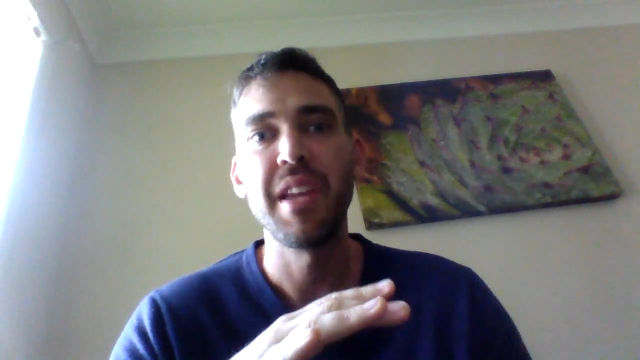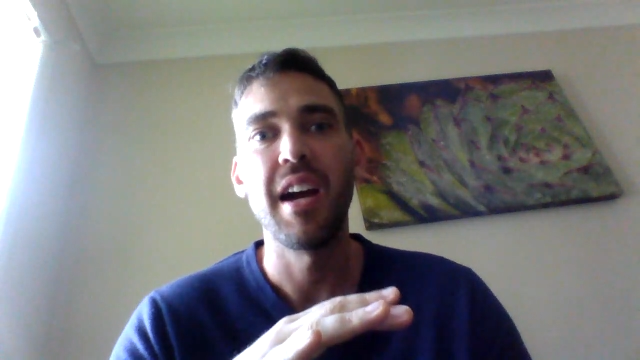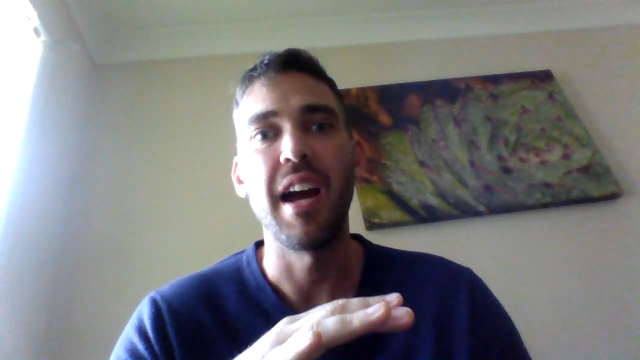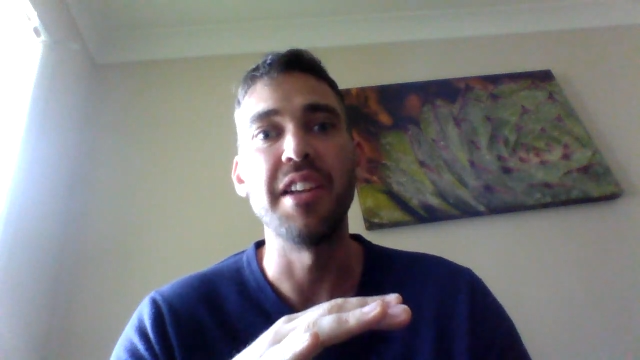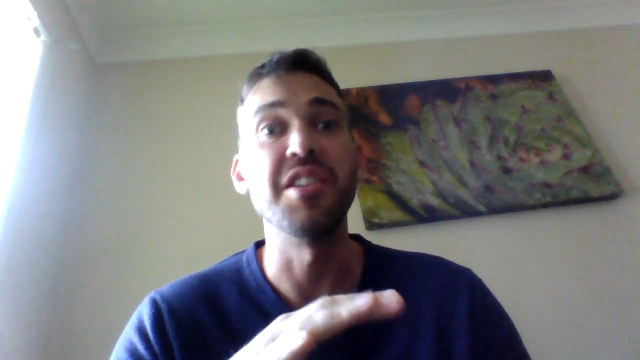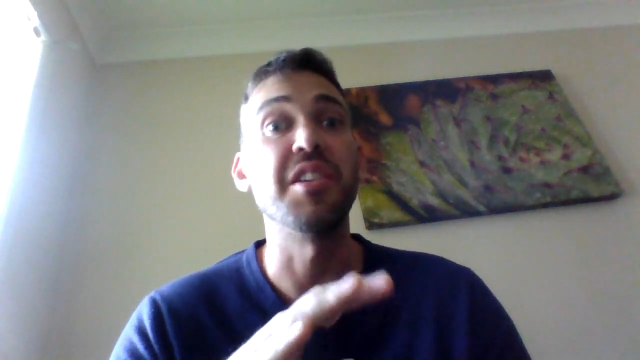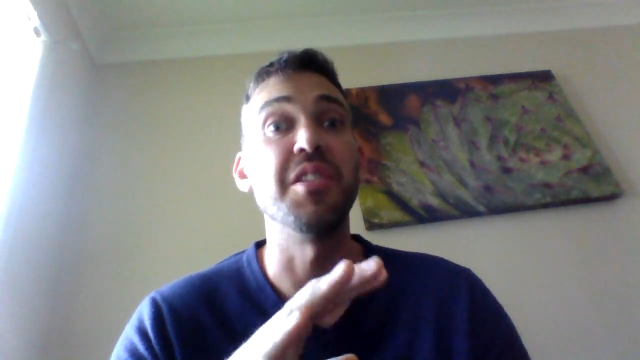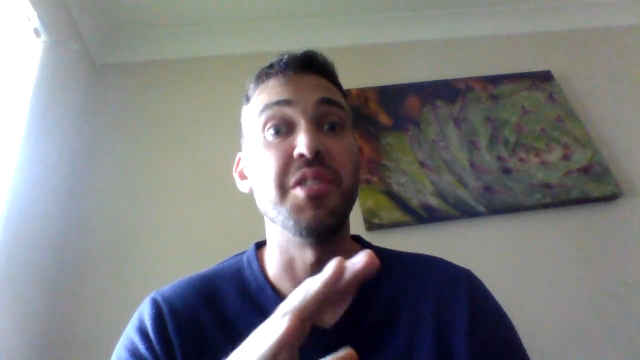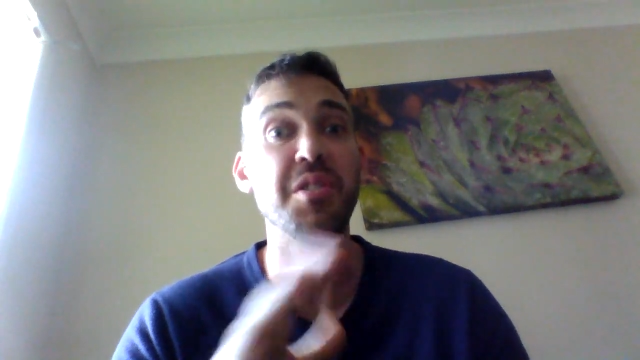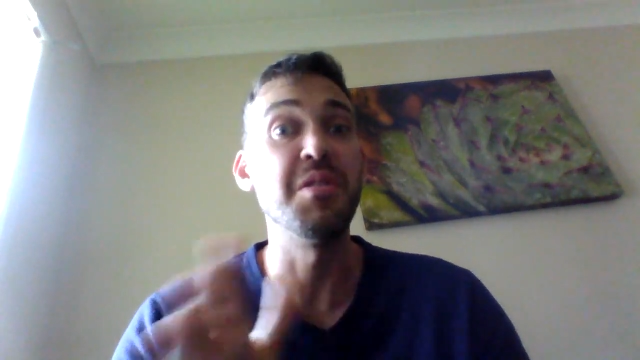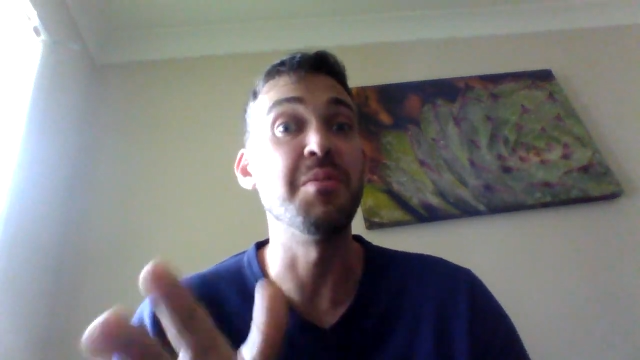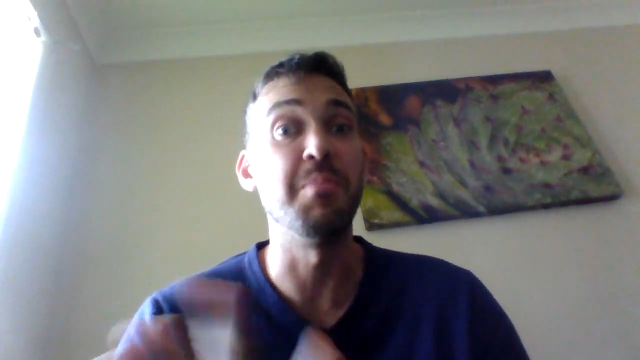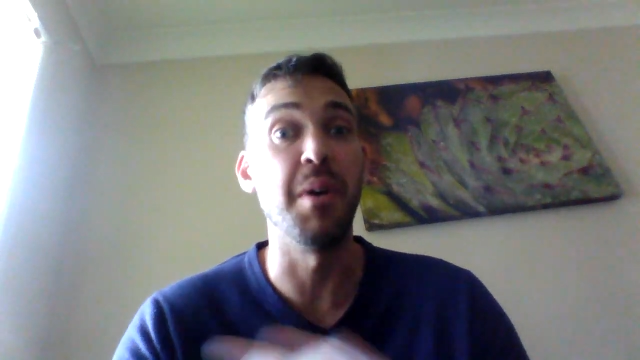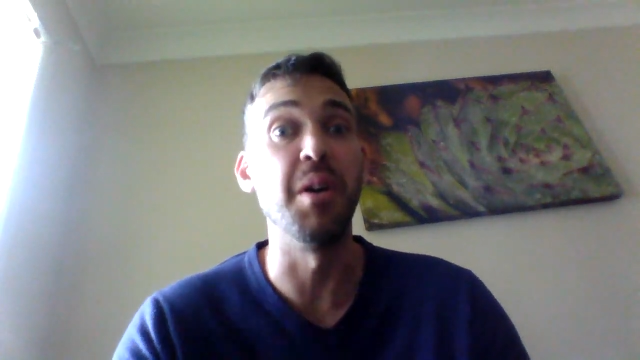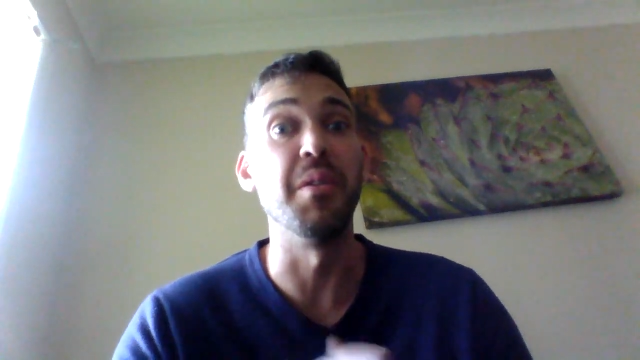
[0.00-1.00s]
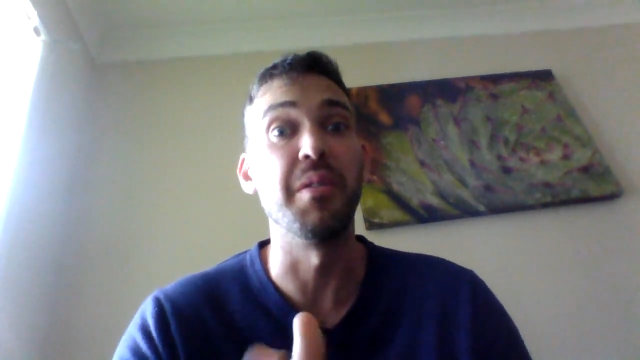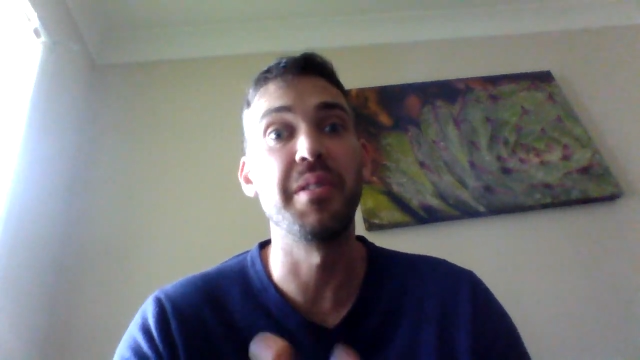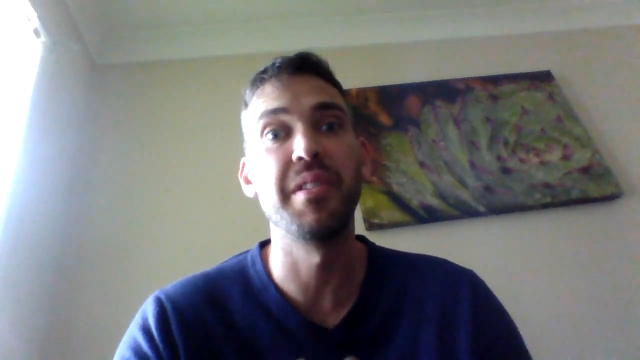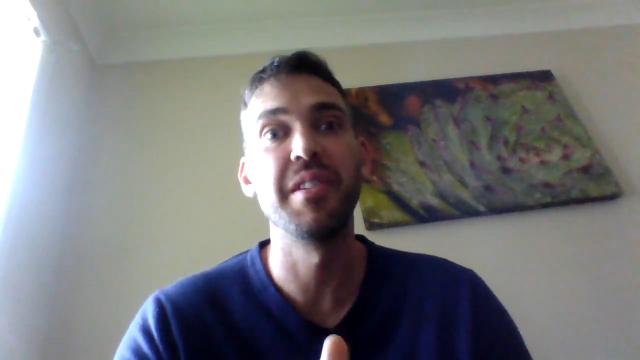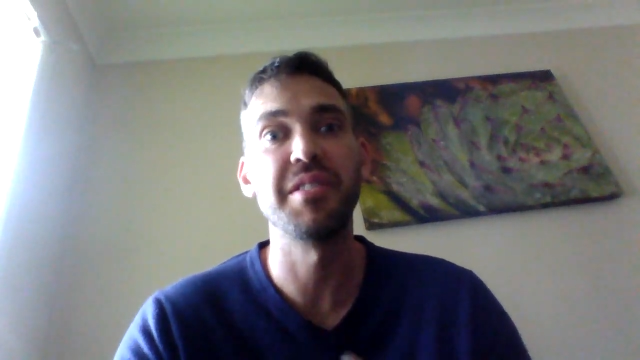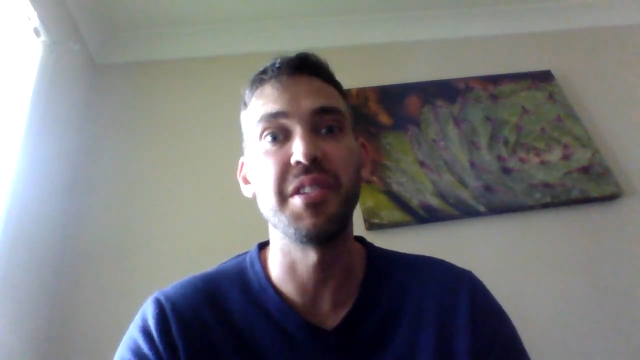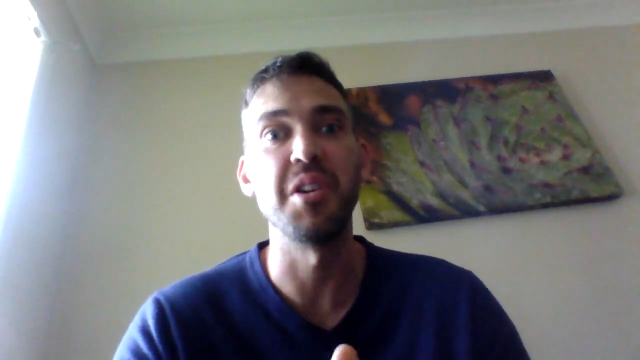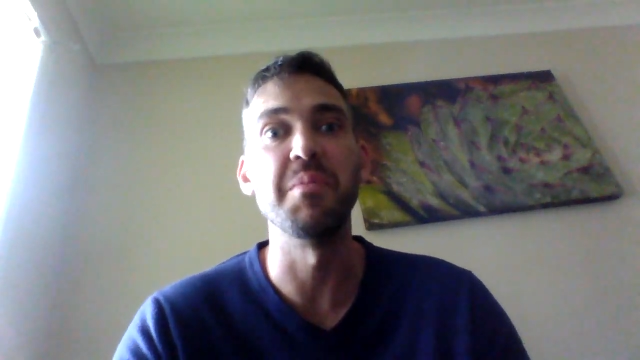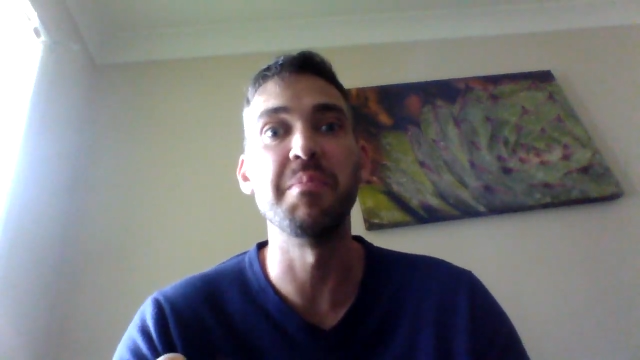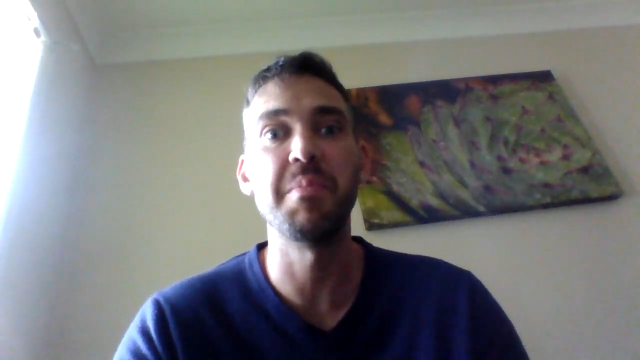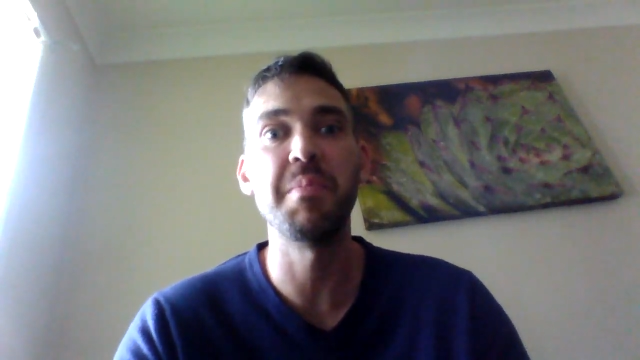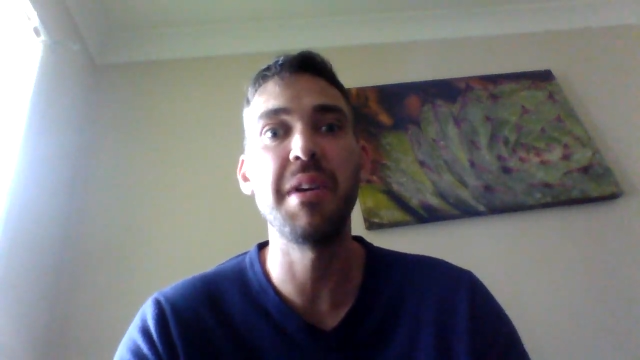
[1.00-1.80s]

And you can use both. So